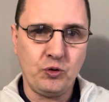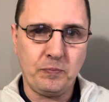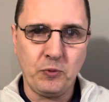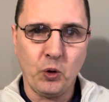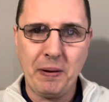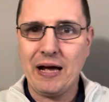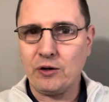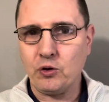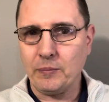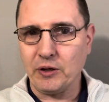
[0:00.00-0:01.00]
no bad
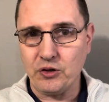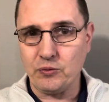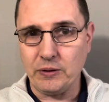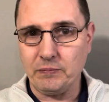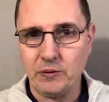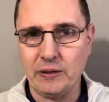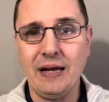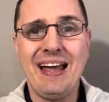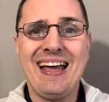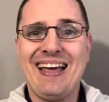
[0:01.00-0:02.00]
criminal history, okay?
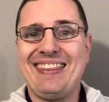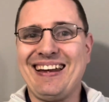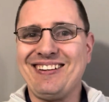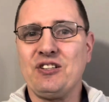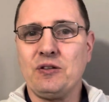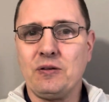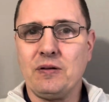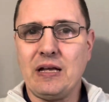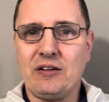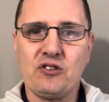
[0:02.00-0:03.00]
That
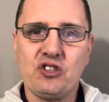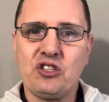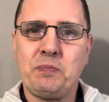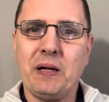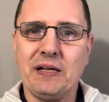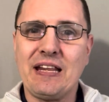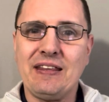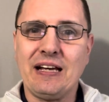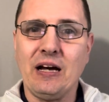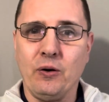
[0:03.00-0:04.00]
doesn't spell
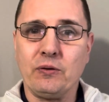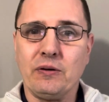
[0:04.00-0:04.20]
anything out.